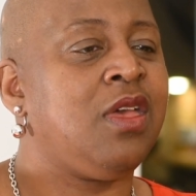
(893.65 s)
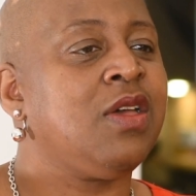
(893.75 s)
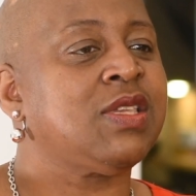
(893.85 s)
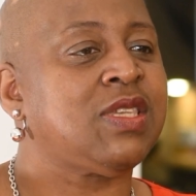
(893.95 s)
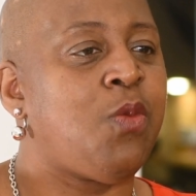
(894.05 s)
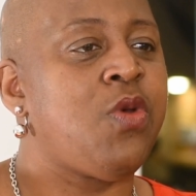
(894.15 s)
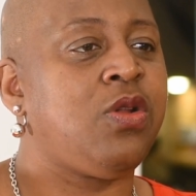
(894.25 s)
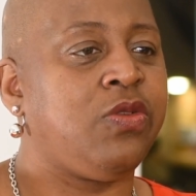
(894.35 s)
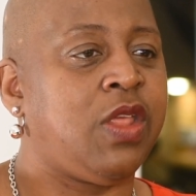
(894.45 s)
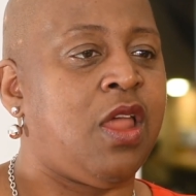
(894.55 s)
Because somewhere
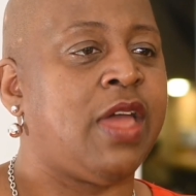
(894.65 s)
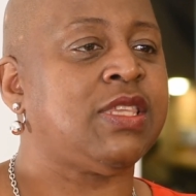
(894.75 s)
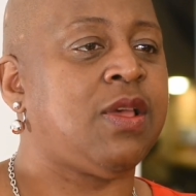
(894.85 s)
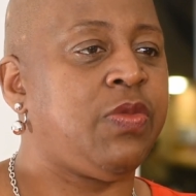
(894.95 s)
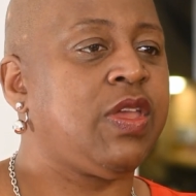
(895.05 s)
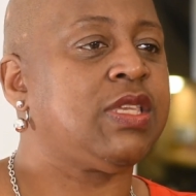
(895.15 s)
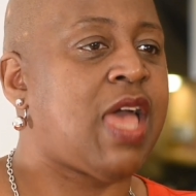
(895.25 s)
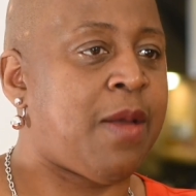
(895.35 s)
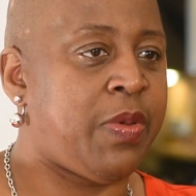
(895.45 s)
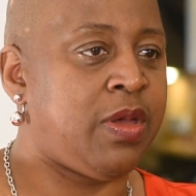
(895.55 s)
along the line, something has
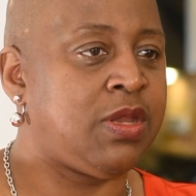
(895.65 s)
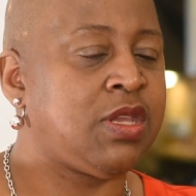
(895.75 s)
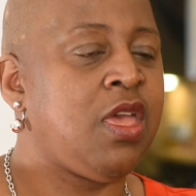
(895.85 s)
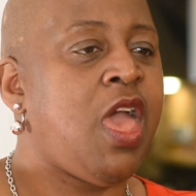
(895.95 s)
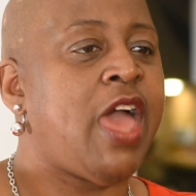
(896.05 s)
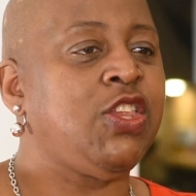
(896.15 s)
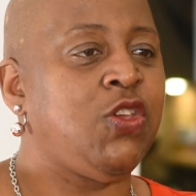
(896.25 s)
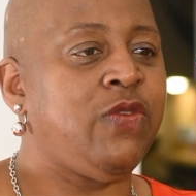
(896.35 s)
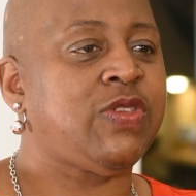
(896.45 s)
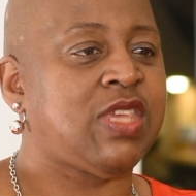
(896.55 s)
happened and
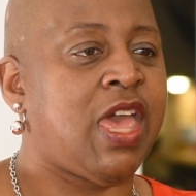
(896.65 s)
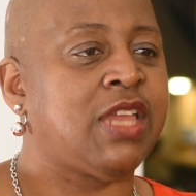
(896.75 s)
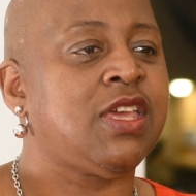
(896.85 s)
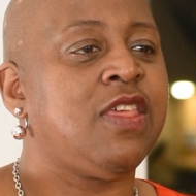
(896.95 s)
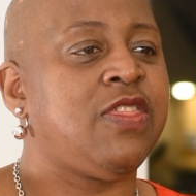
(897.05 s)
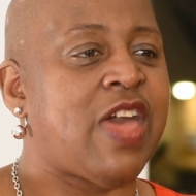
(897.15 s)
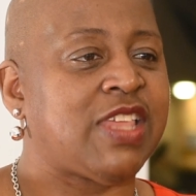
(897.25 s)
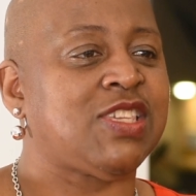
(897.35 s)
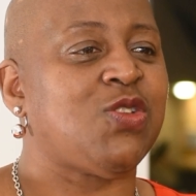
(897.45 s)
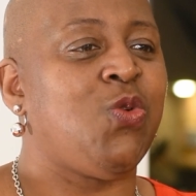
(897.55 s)
you've said,
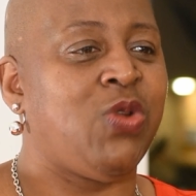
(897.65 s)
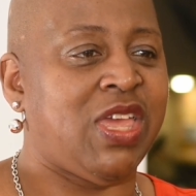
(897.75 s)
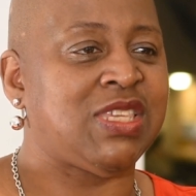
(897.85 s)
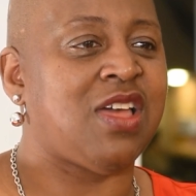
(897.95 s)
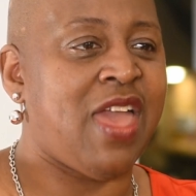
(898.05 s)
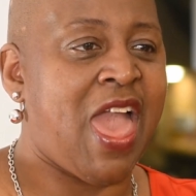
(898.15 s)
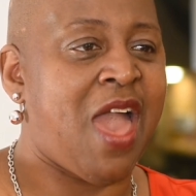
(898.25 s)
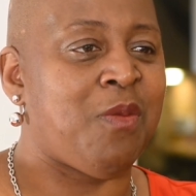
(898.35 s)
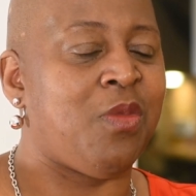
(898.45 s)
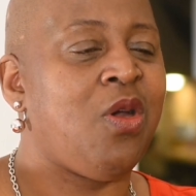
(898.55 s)
that's all it is that I
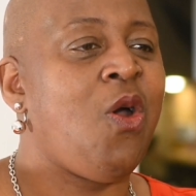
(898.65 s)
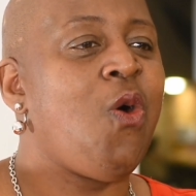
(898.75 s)
am.